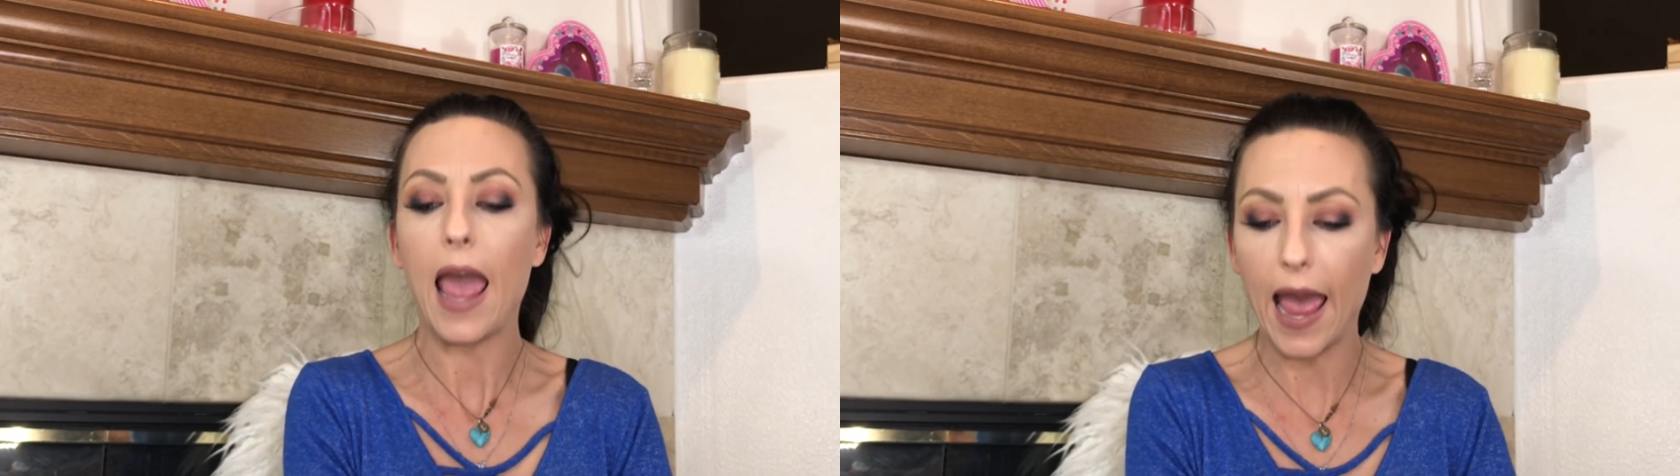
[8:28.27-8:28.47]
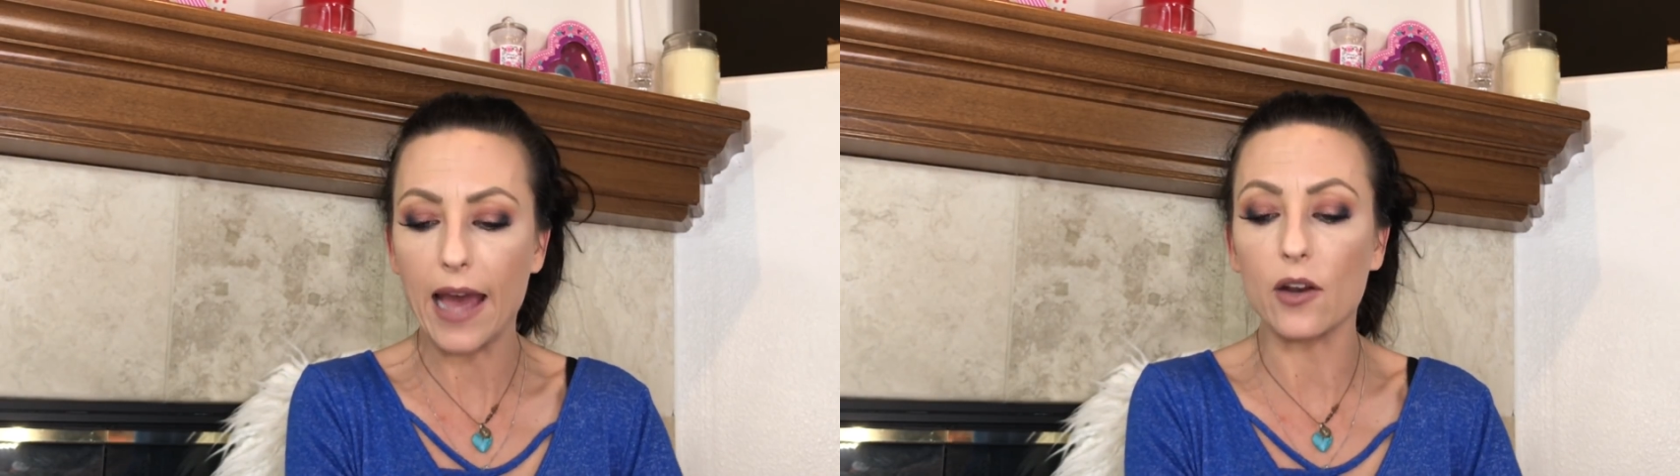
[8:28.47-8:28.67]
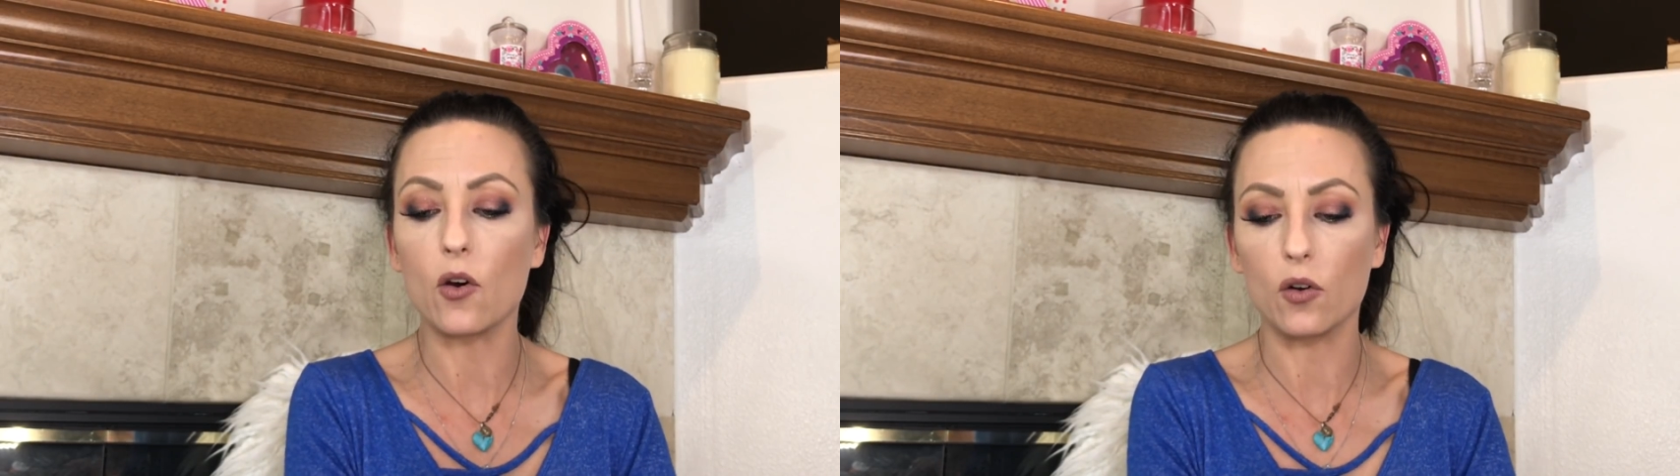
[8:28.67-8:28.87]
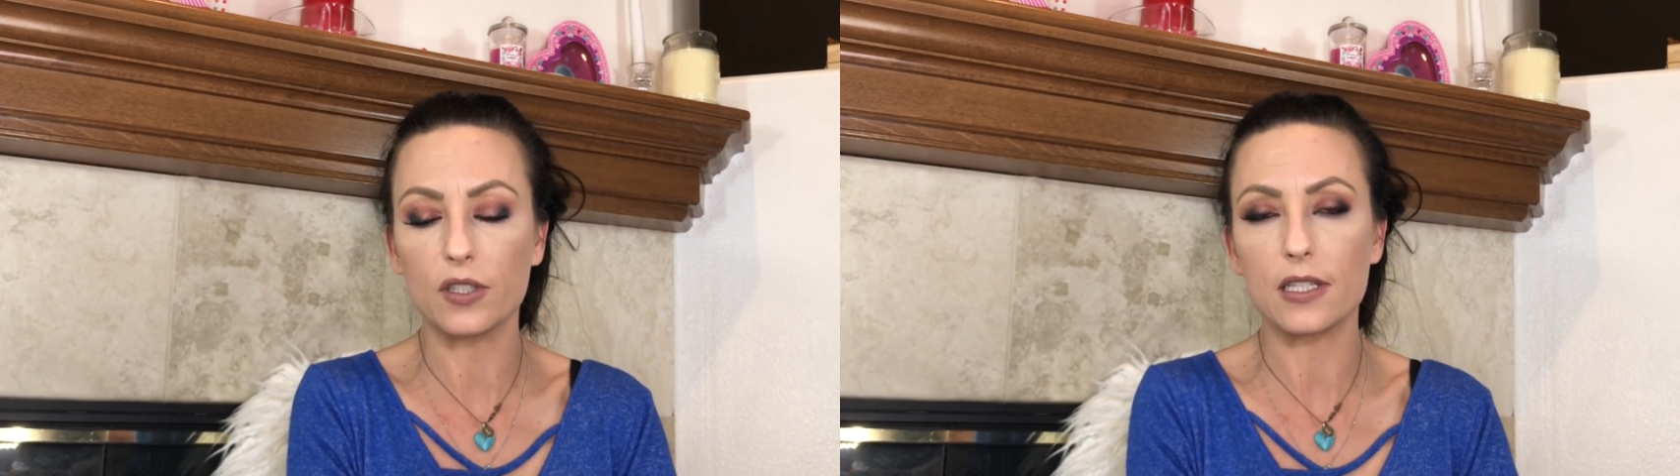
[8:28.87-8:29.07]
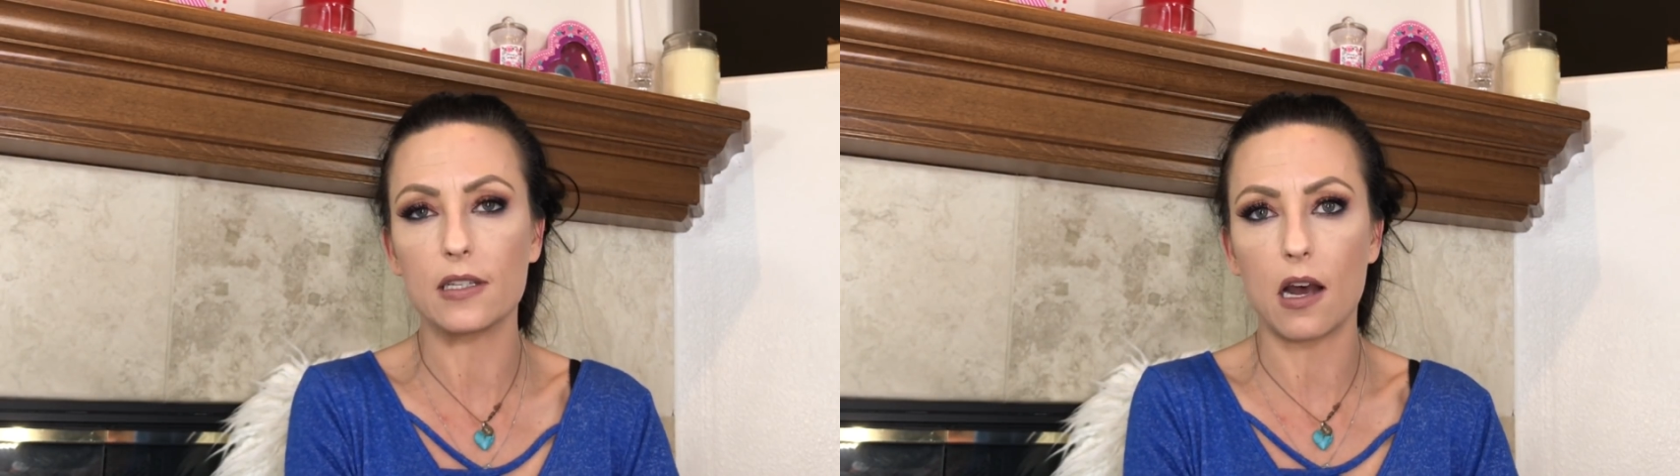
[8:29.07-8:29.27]
and
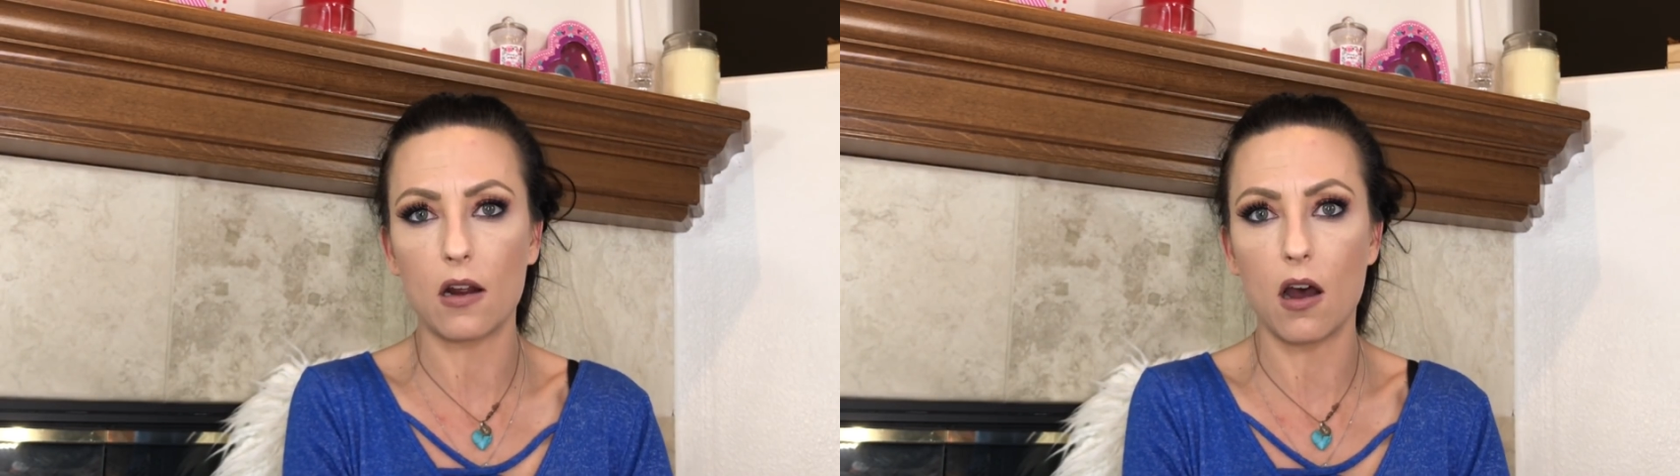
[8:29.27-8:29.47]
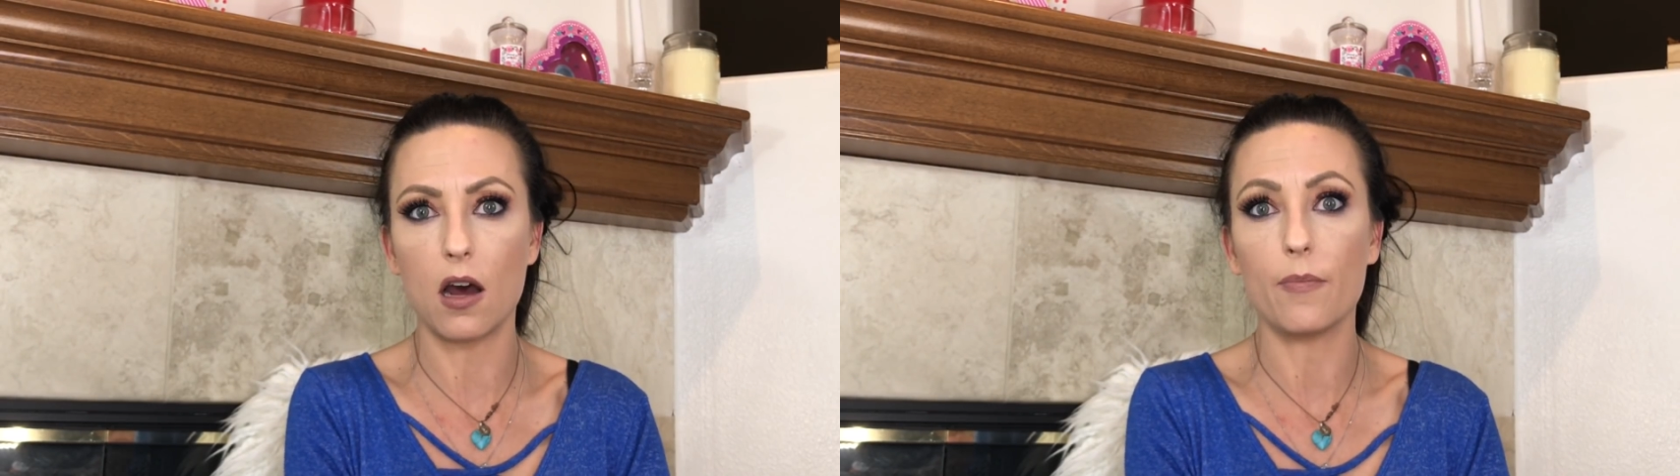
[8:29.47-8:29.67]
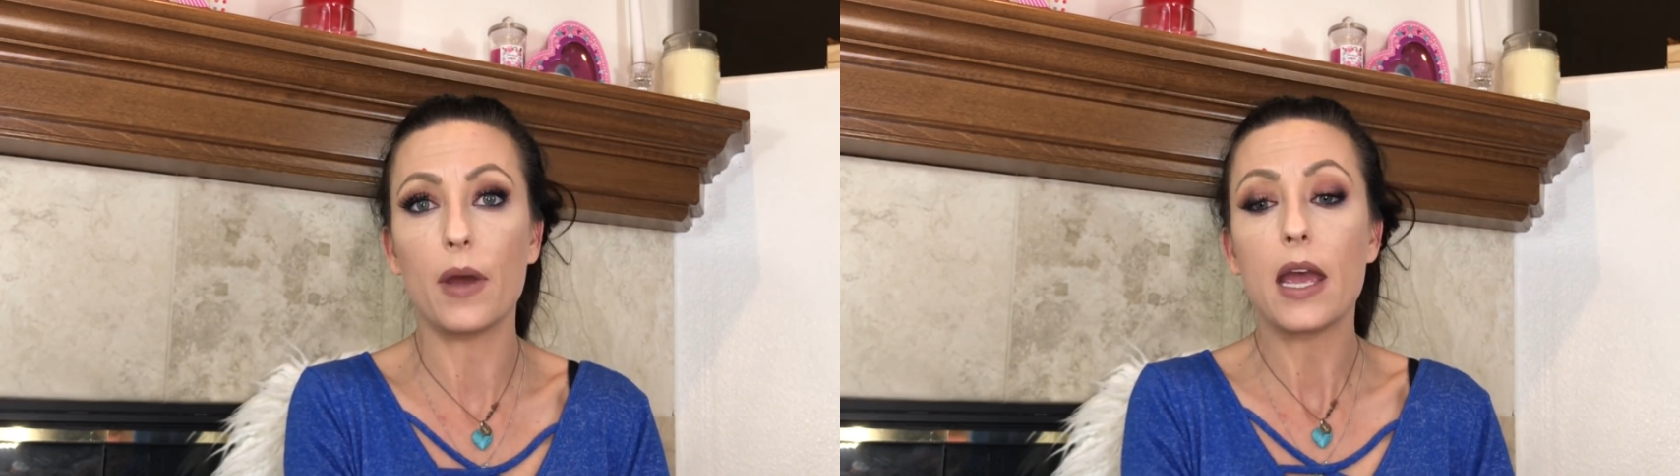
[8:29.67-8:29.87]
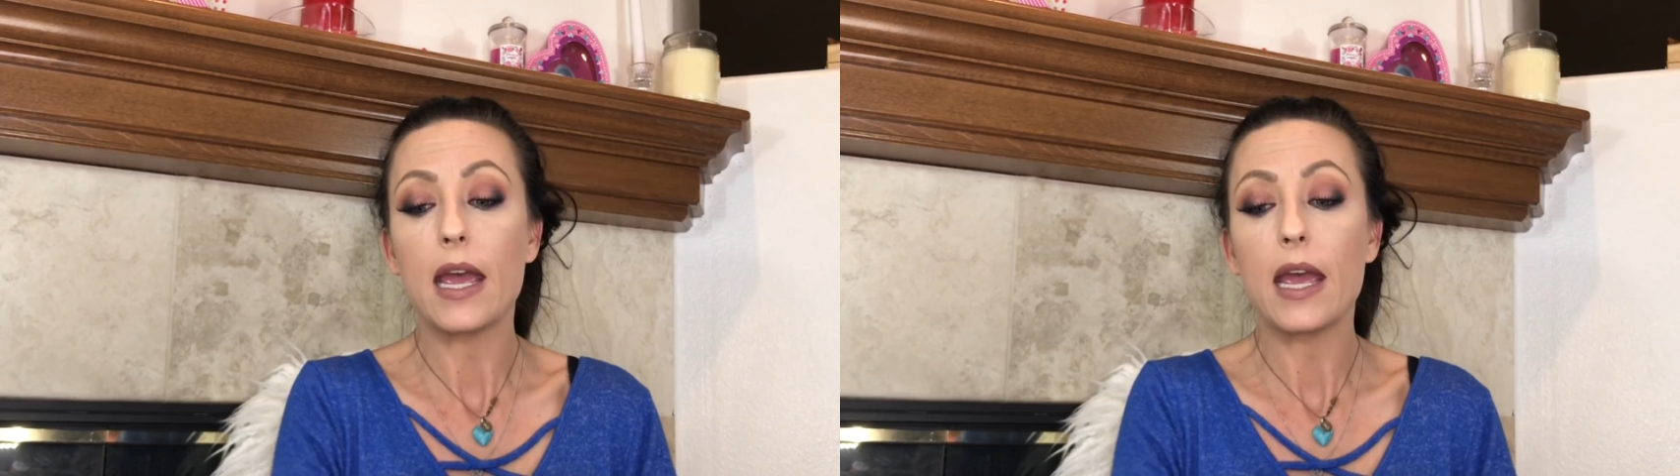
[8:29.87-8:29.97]
Ulta.com.